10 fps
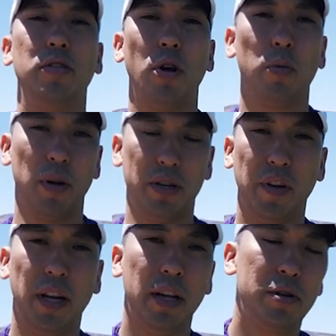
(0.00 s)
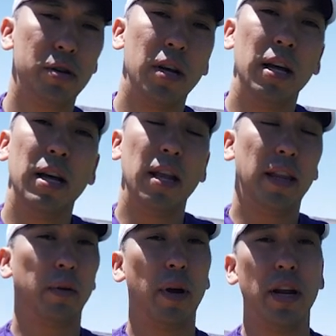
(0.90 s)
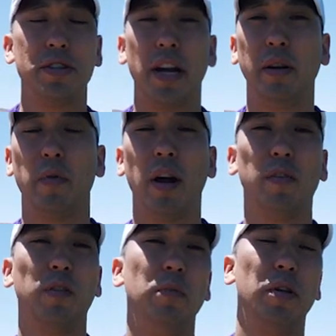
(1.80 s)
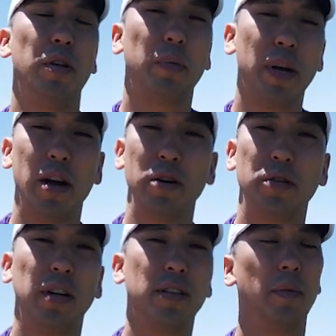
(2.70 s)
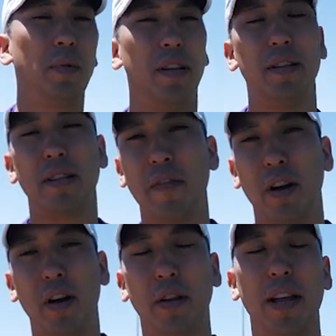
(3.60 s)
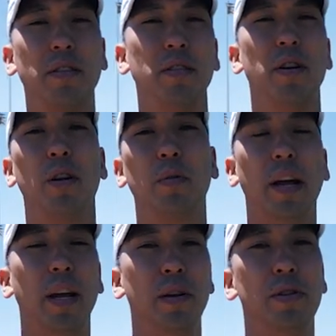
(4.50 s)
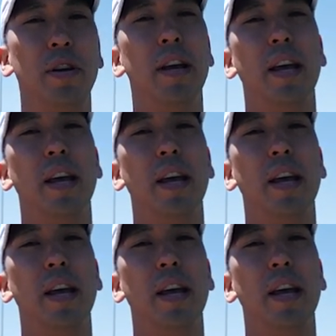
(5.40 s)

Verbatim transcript: Stonebridge Village. They range anywhere from the 300s up to the $700,000 range.